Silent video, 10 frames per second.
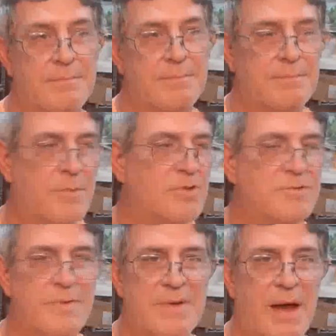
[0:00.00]
most
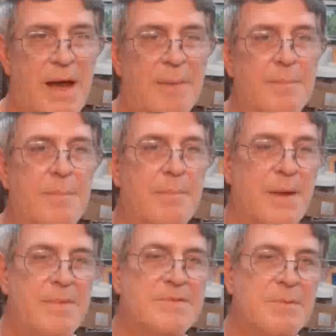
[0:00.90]
of the time,
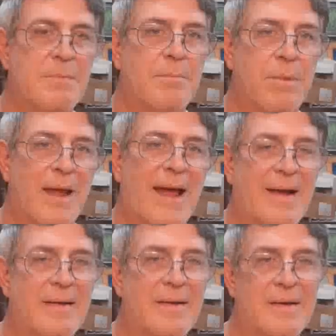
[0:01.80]
maybe some black
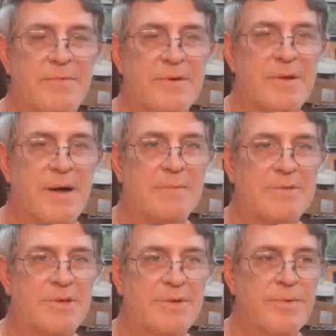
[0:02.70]
at different times
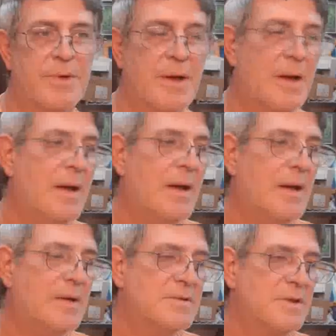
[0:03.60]
too.
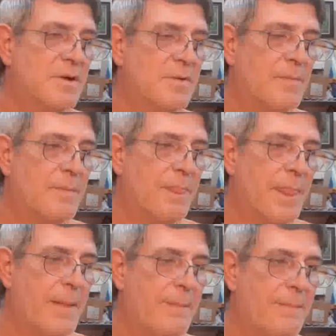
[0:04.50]
So
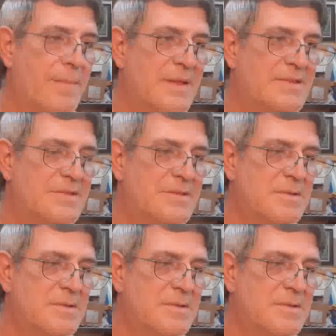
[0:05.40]
let's